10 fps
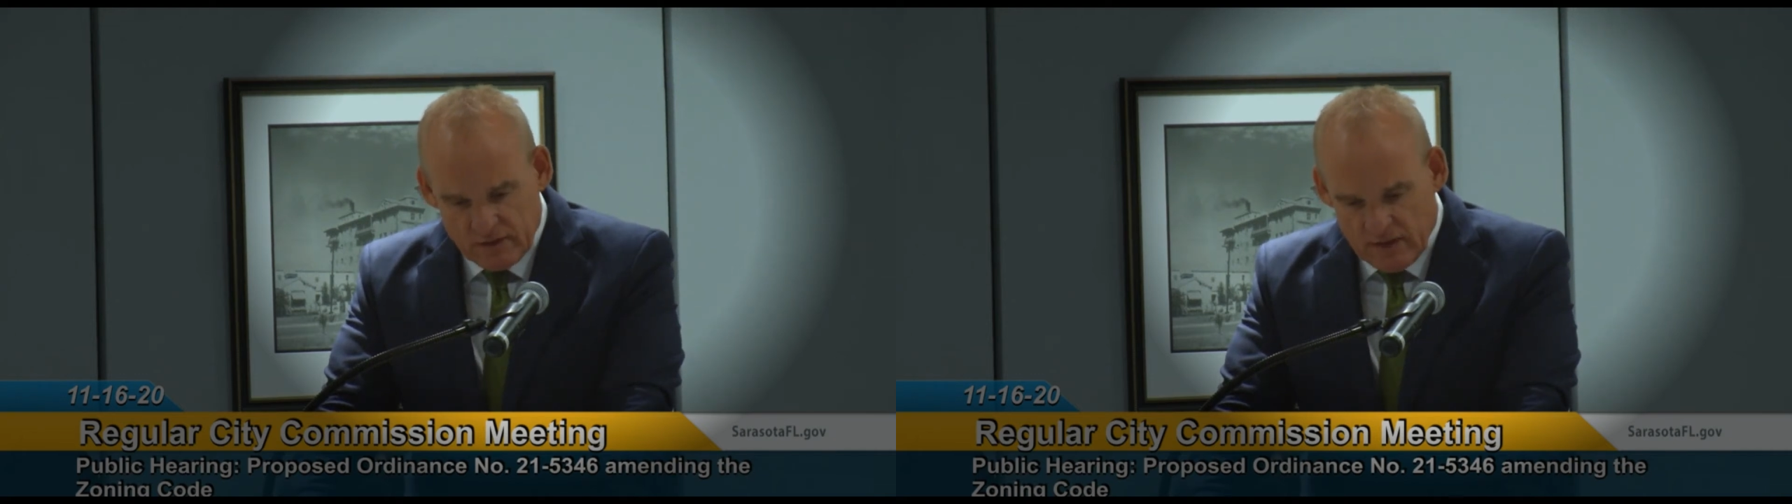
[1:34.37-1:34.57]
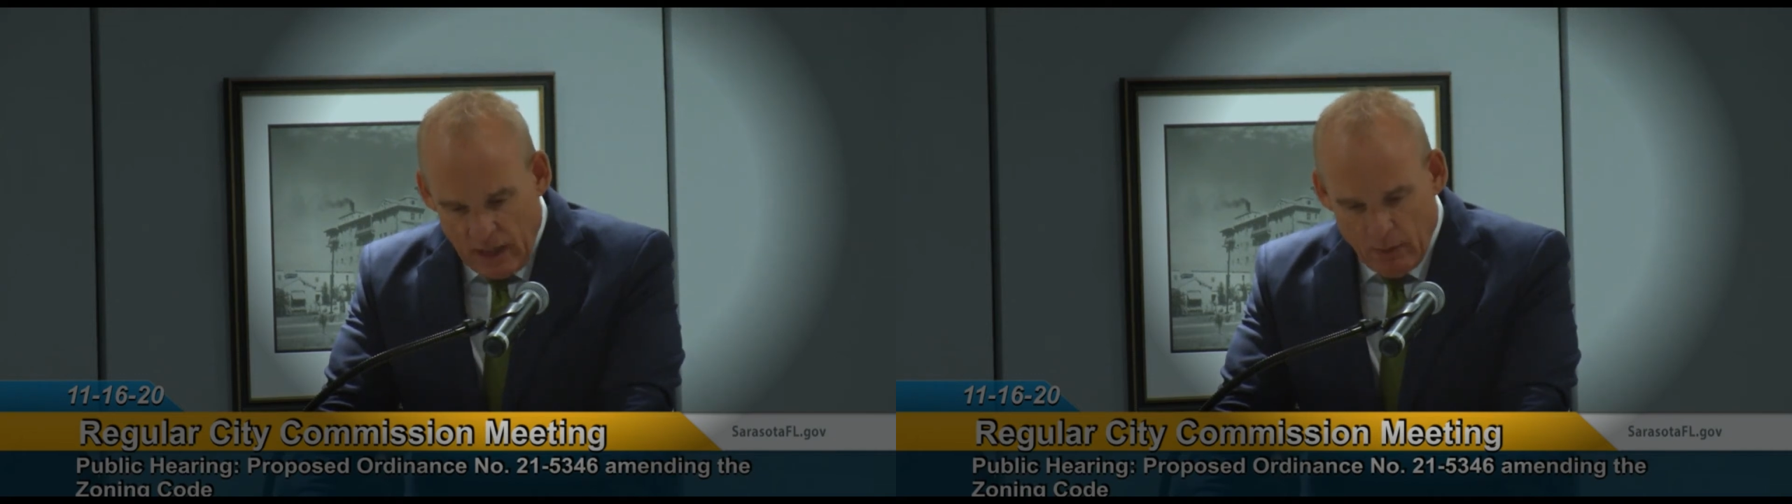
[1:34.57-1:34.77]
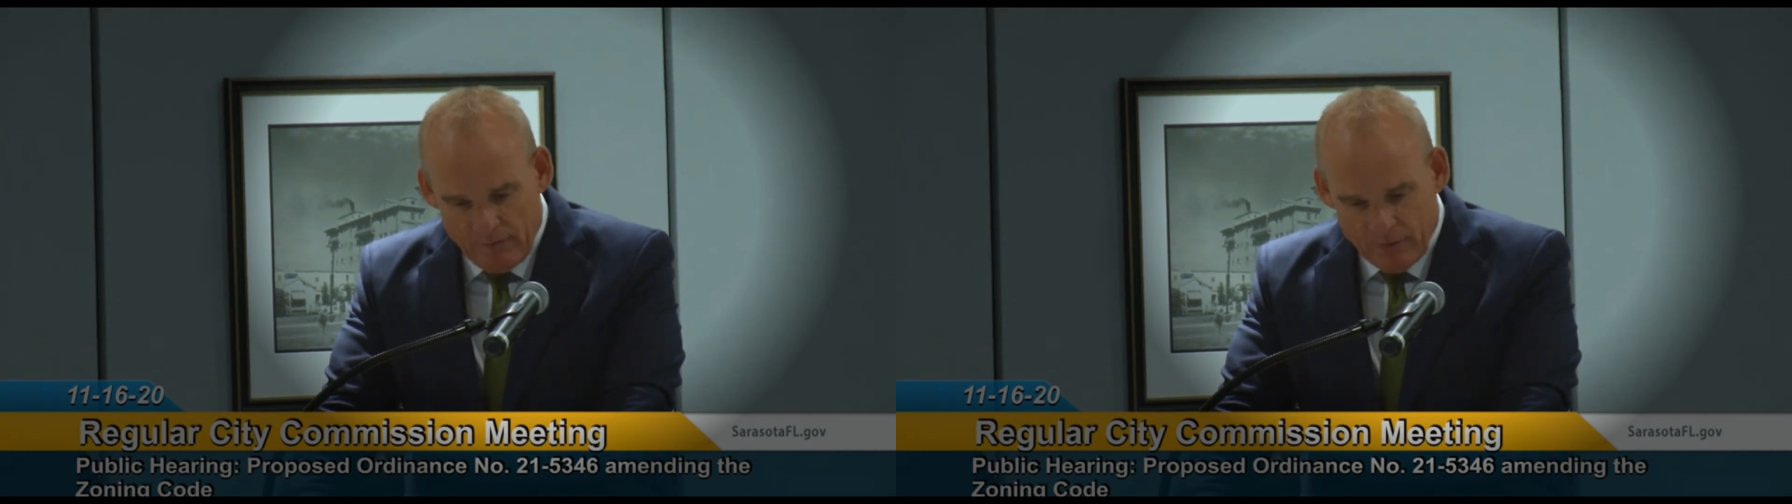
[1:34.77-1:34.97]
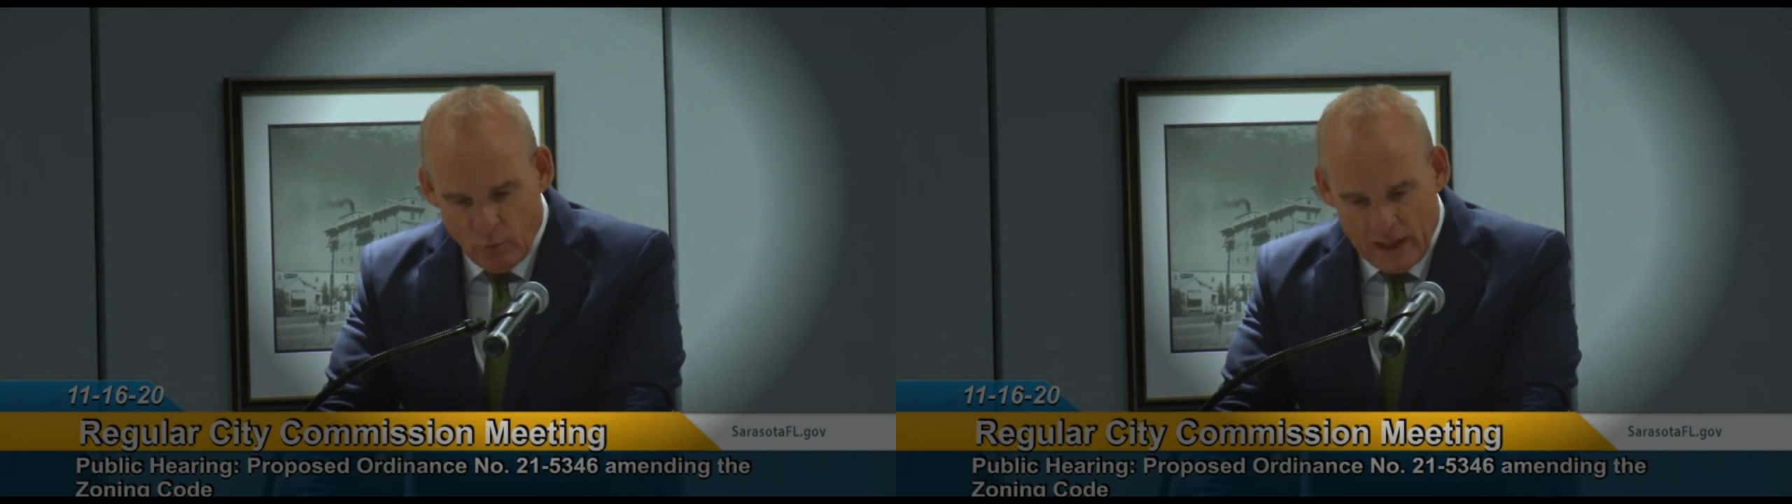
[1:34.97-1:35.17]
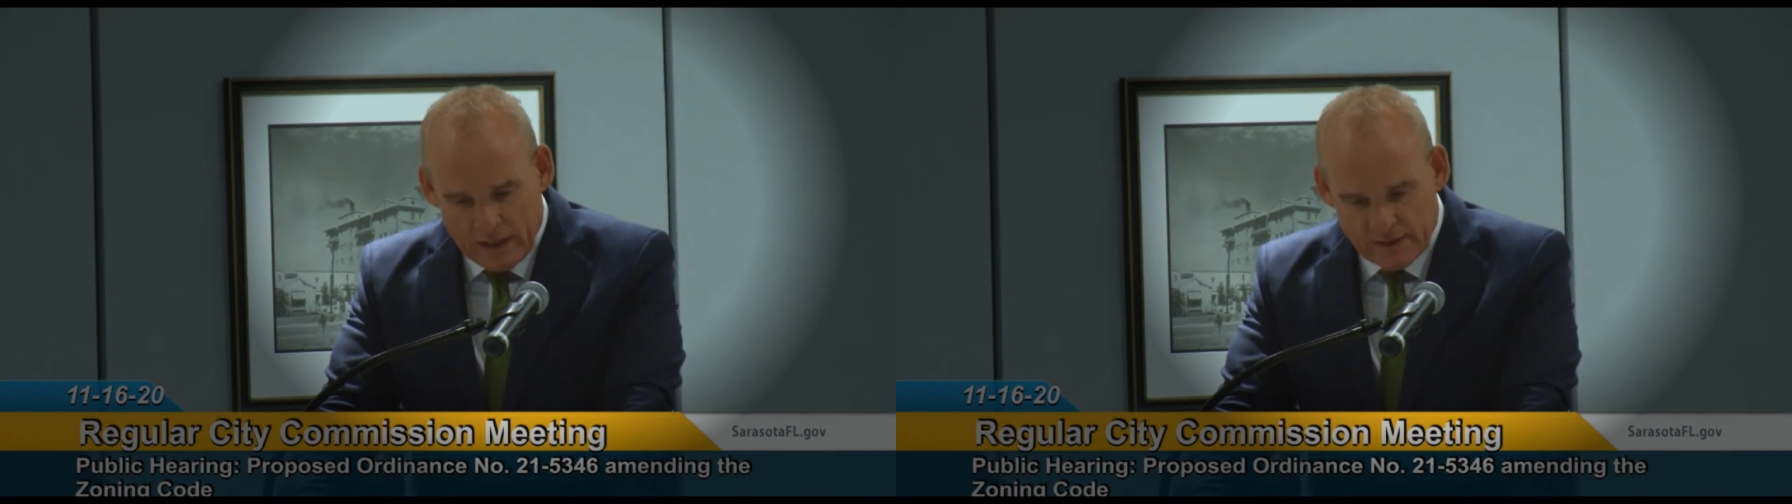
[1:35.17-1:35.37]
however
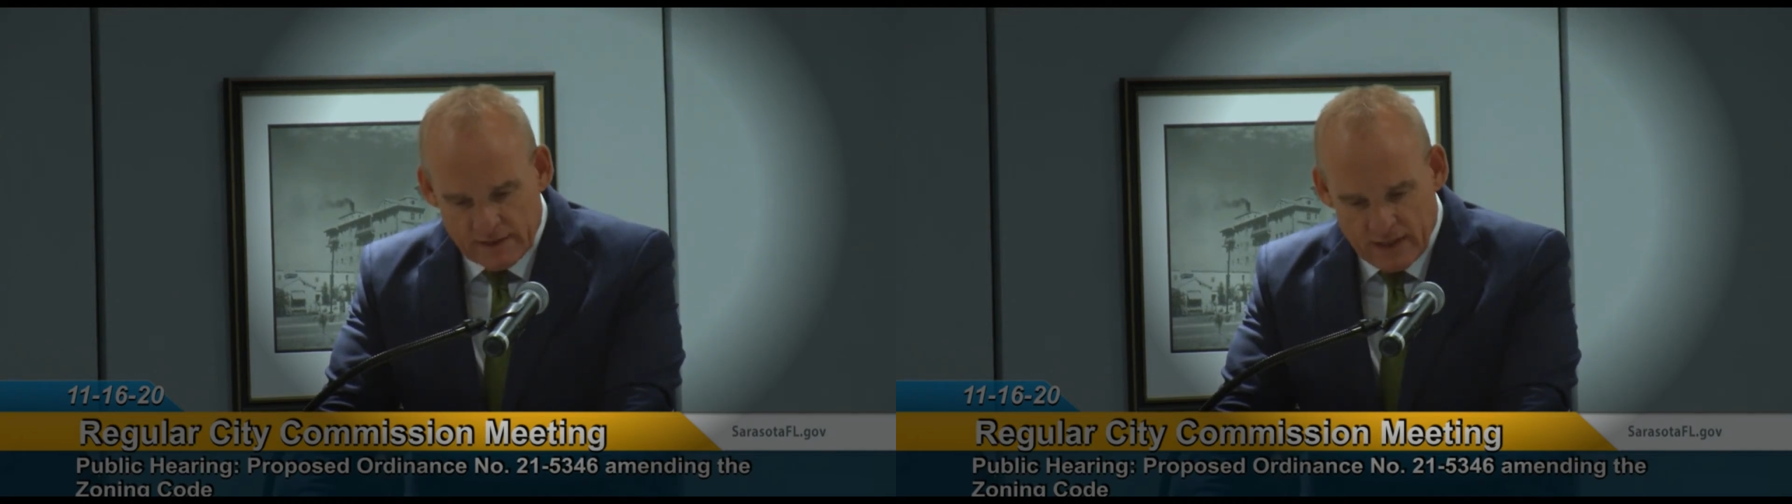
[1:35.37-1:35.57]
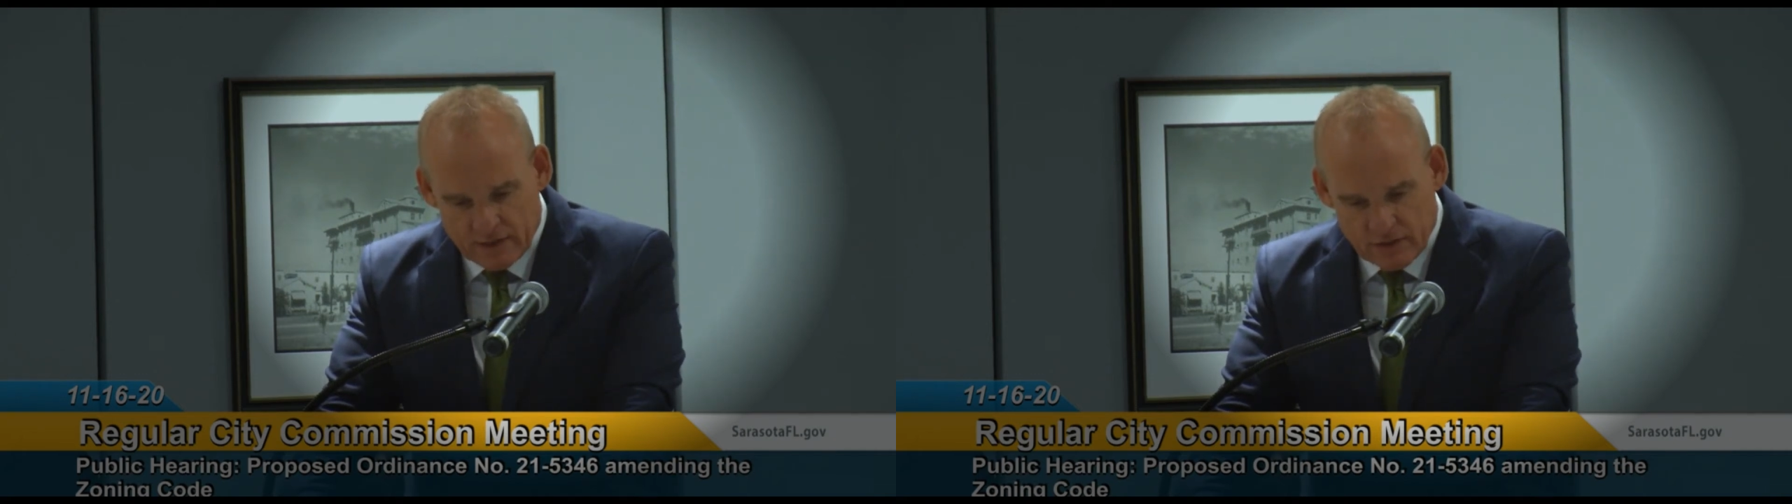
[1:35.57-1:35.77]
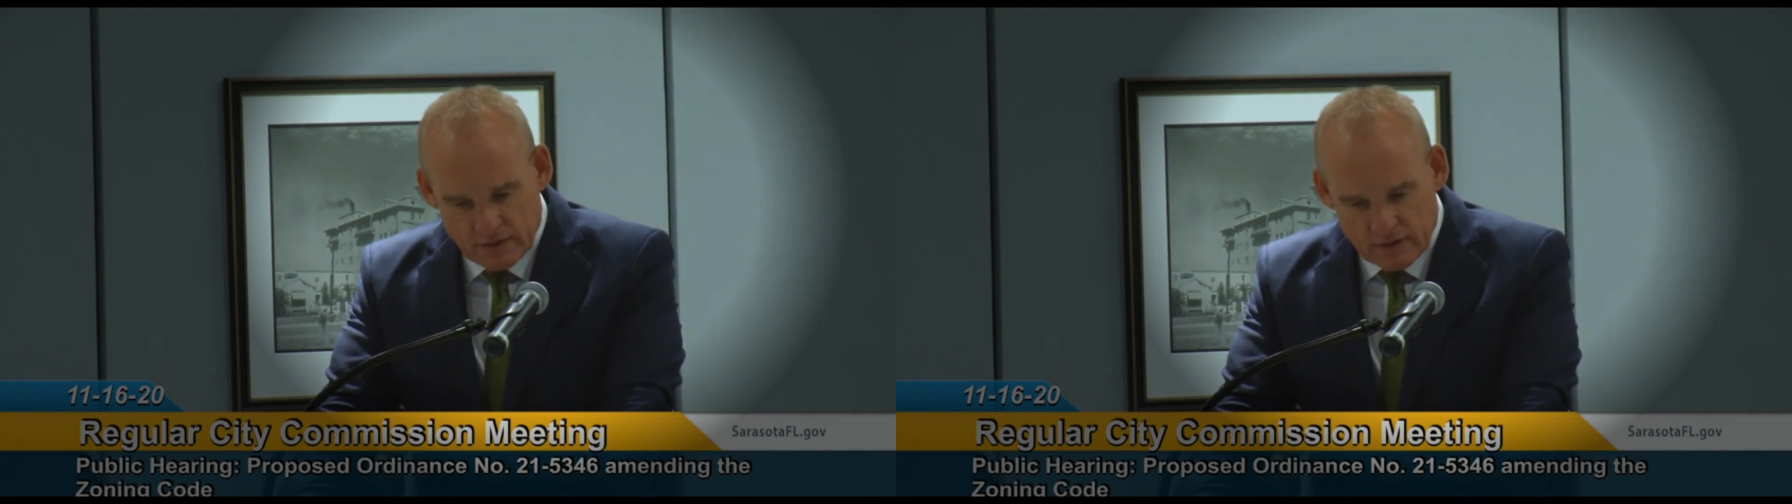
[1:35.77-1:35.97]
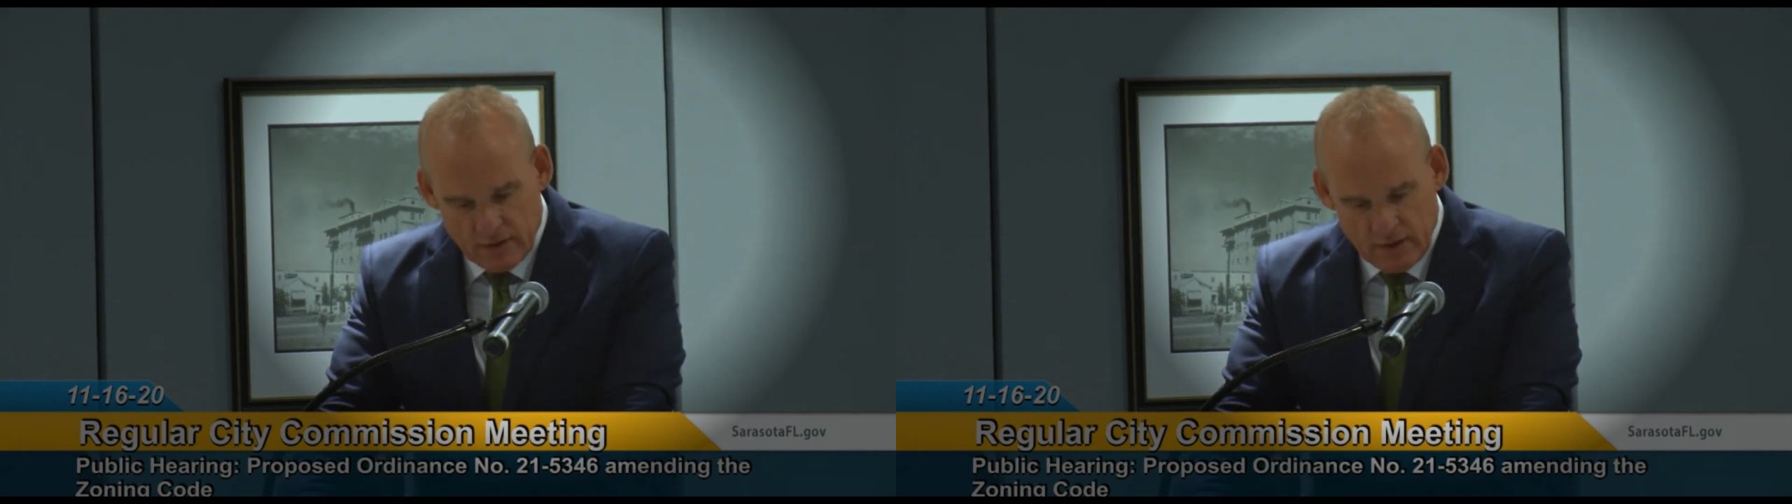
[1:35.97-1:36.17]
well-intentioned